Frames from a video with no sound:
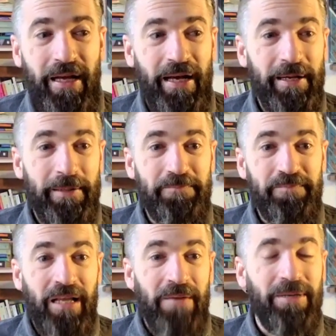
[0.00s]

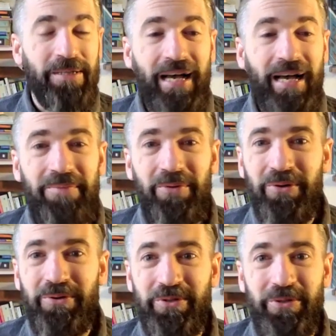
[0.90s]
But I am
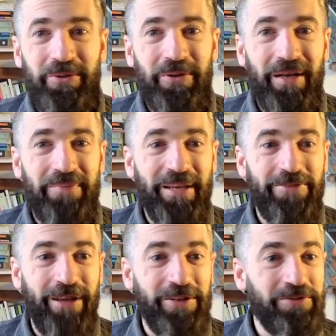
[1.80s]
also a big
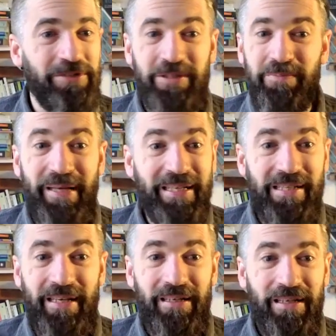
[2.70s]
fan of just
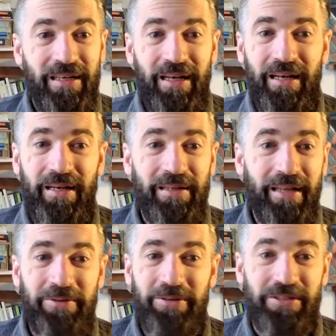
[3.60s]
mixing
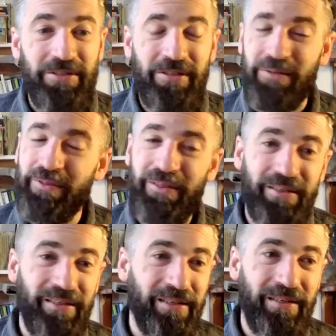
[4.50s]
languages.
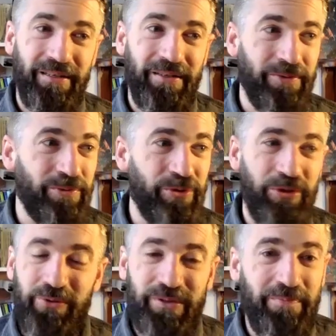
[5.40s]

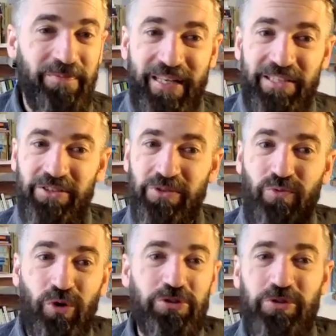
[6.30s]
Some things just
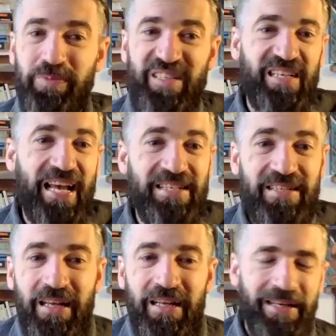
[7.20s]
want to be said
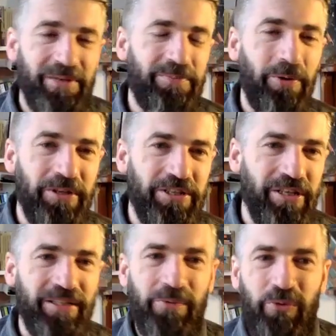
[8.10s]
in Polish,
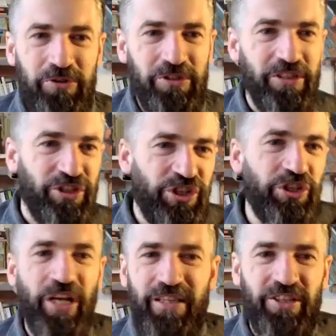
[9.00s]
and they want the
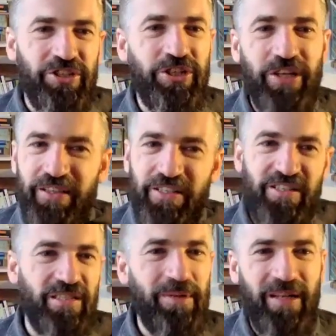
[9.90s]
shit and the chit and the
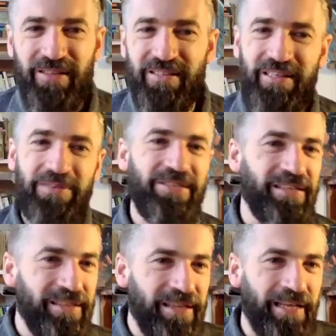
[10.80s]
sibilant sounds,
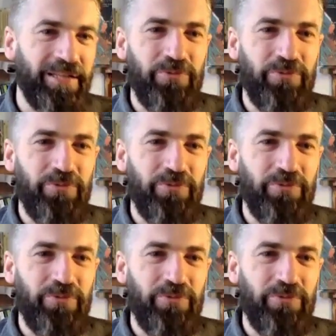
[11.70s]
and like they